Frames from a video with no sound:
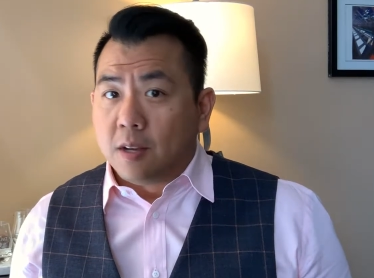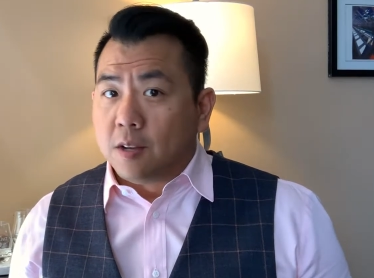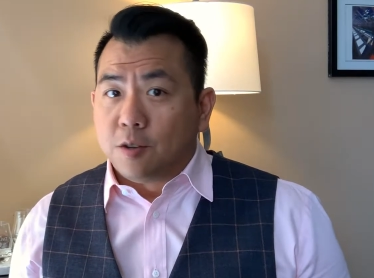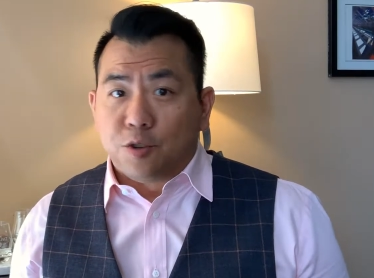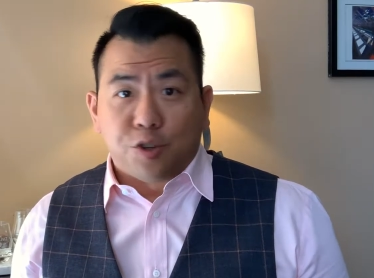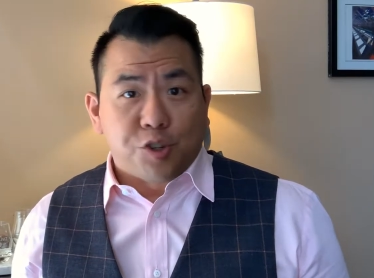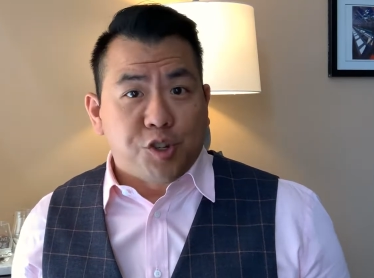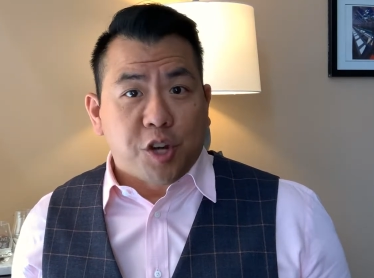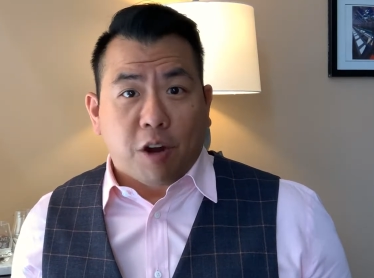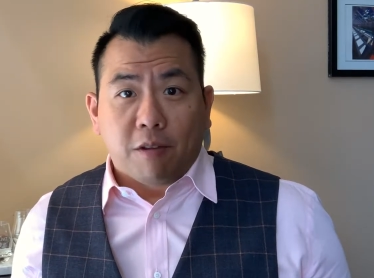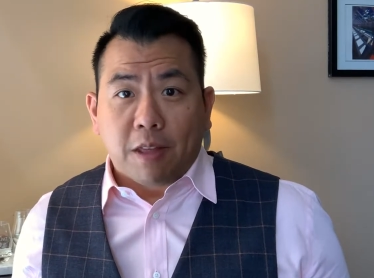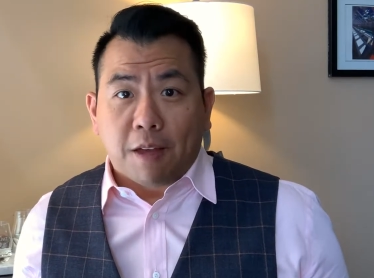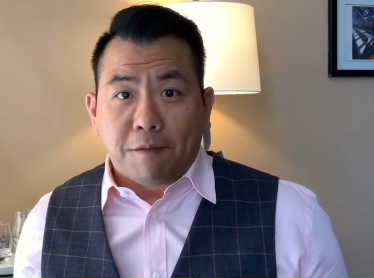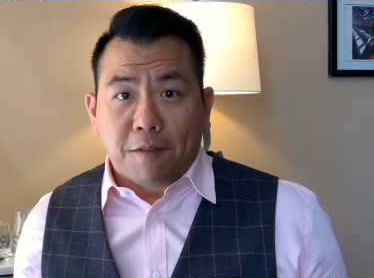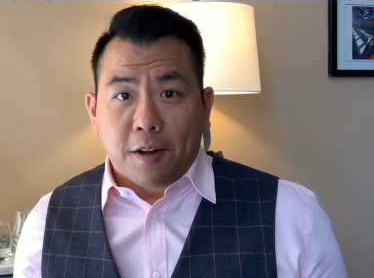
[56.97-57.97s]
Just share
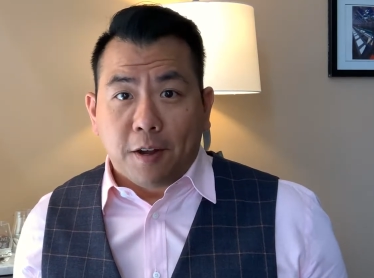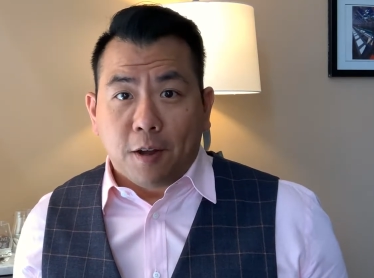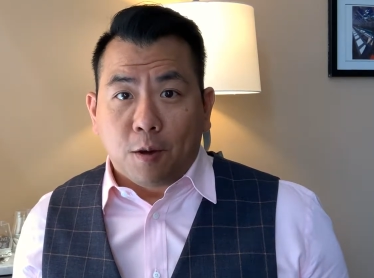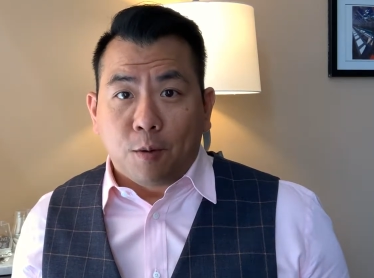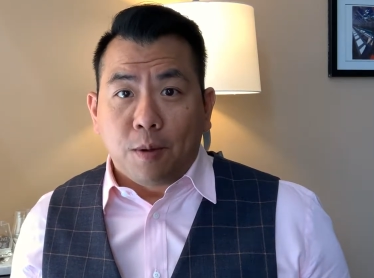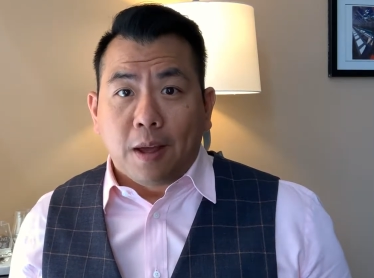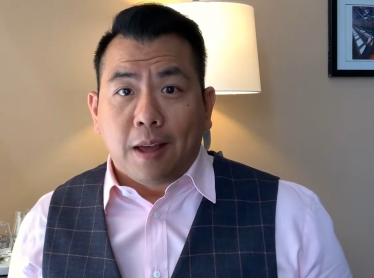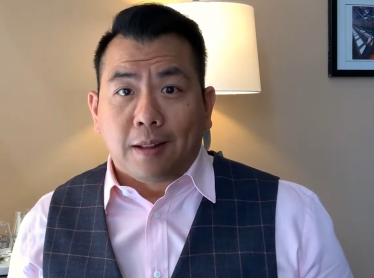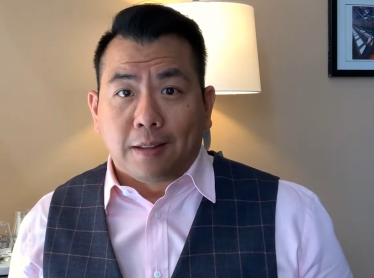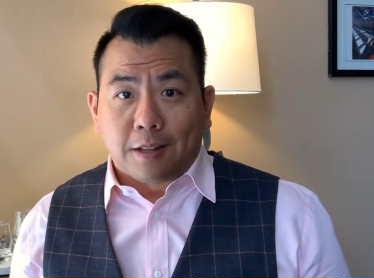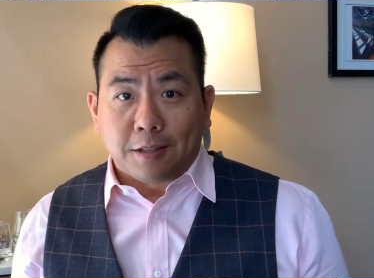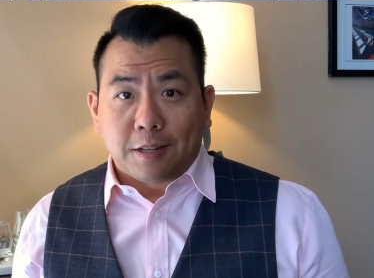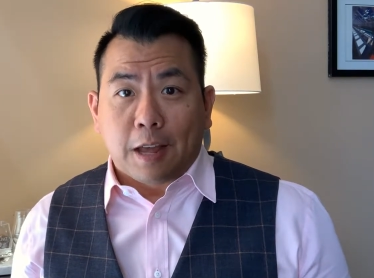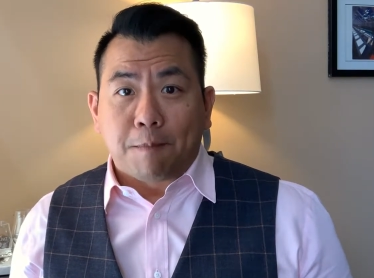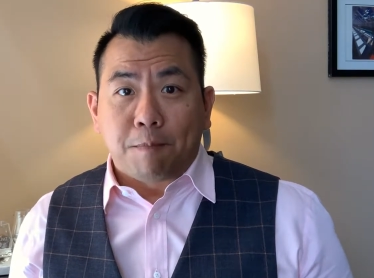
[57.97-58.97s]
that video and let's
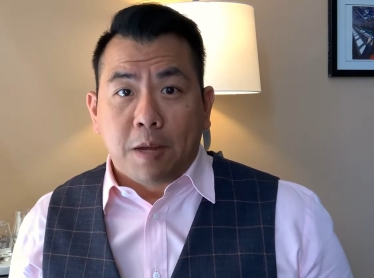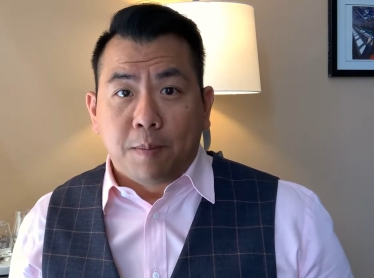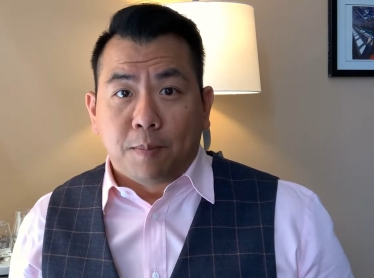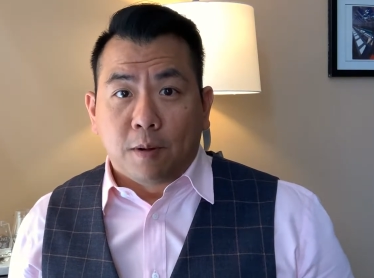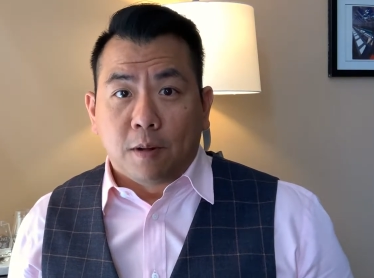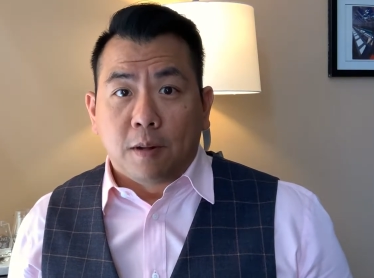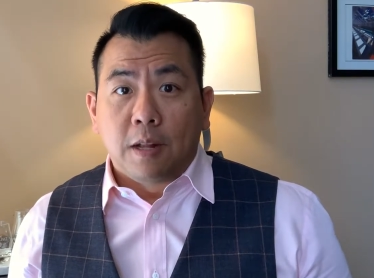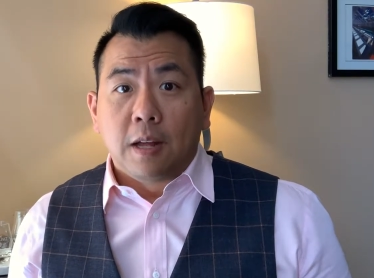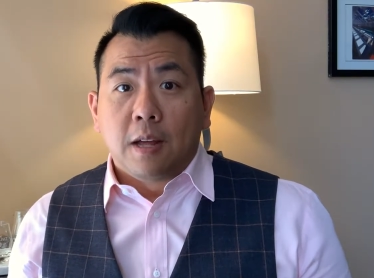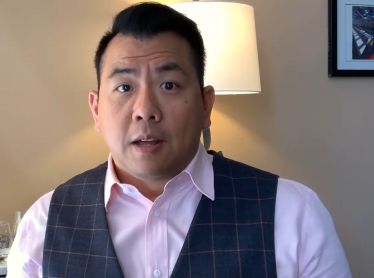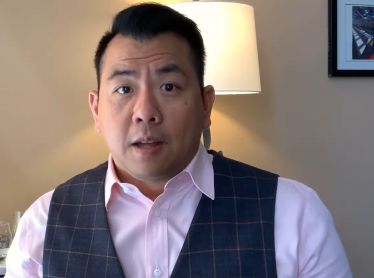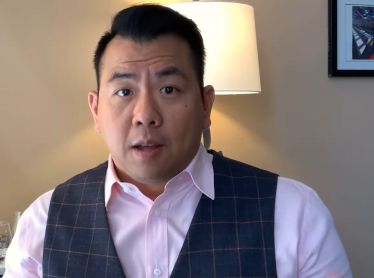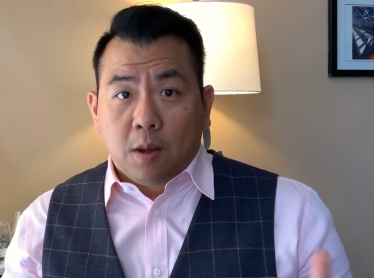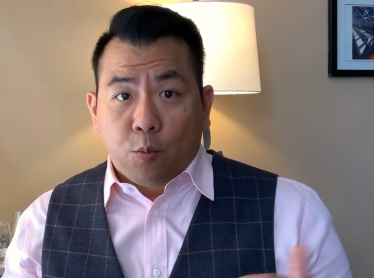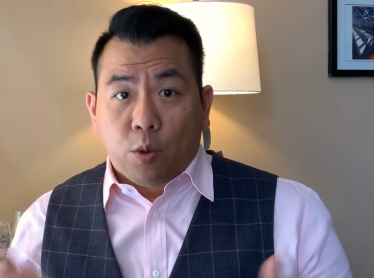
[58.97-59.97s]
get people
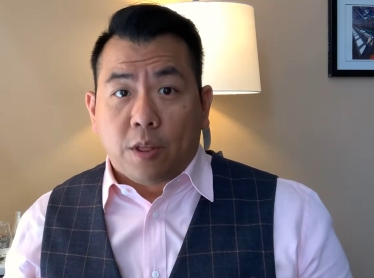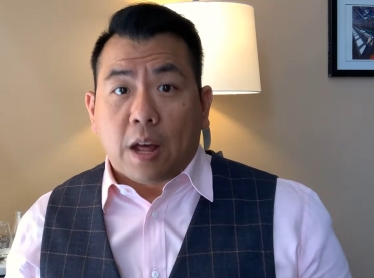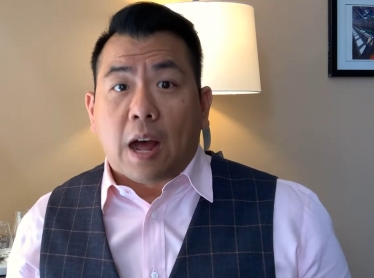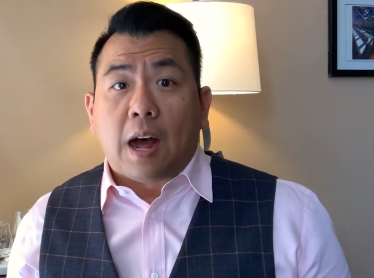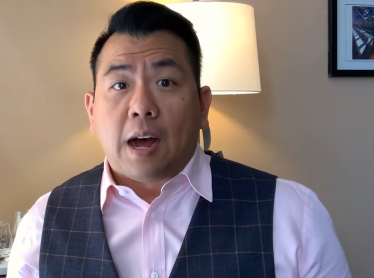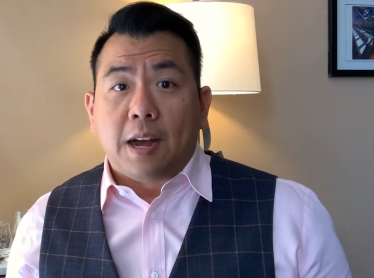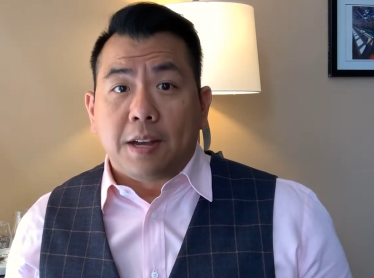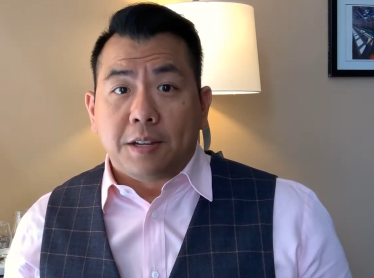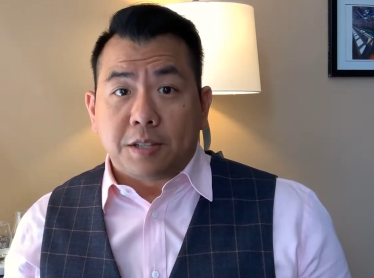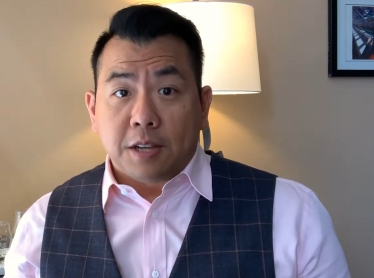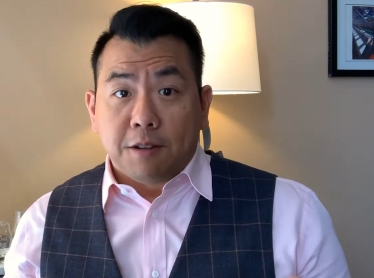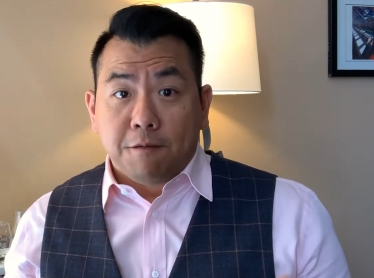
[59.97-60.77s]
with eyes and